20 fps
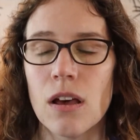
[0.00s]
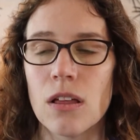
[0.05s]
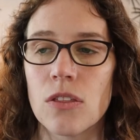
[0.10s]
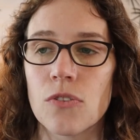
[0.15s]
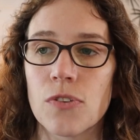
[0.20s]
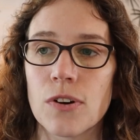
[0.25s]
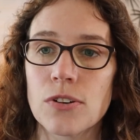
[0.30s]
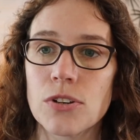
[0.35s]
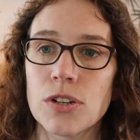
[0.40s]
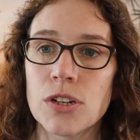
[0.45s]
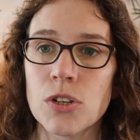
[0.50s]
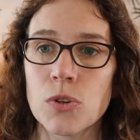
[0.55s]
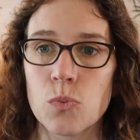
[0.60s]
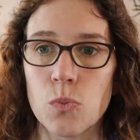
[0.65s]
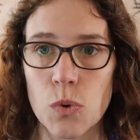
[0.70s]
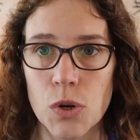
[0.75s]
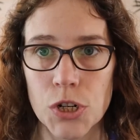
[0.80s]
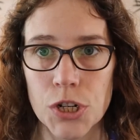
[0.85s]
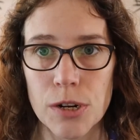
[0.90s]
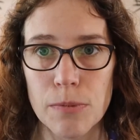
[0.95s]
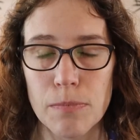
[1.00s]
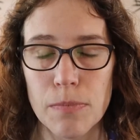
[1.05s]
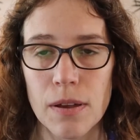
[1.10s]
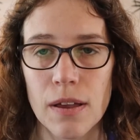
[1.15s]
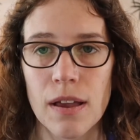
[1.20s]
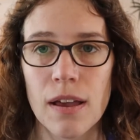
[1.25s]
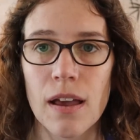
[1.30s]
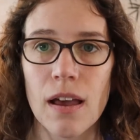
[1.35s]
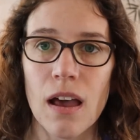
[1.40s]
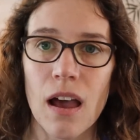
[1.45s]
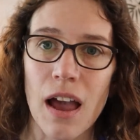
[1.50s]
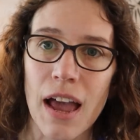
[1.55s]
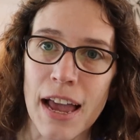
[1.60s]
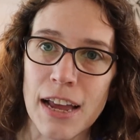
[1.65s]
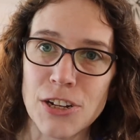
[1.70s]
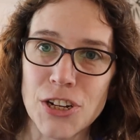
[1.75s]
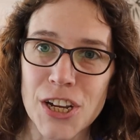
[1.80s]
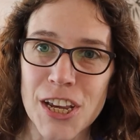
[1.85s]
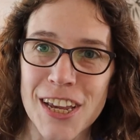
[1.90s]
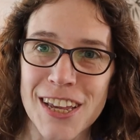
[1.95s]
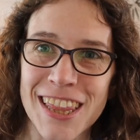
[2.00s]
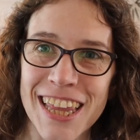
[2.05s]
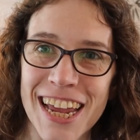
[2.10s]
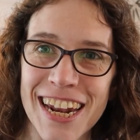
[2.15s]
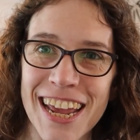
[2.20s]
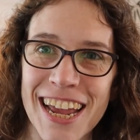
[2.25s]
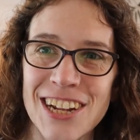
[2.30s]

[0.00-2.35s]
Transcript: The first is worship, then